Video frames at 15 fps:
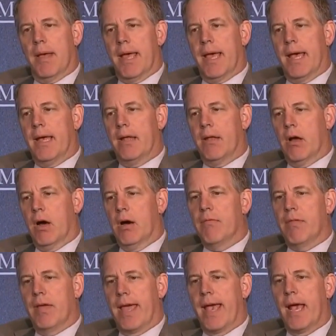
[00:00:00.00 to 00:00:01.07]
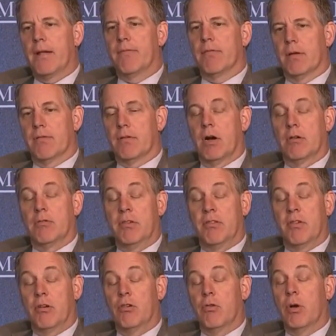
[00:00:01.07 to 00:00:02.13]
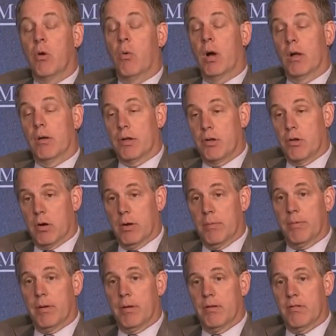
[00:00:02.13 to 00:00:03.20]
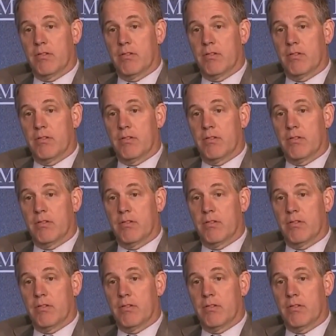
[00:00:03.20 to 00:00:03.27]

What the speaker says: and of the handful of countries that are doing well in Europe,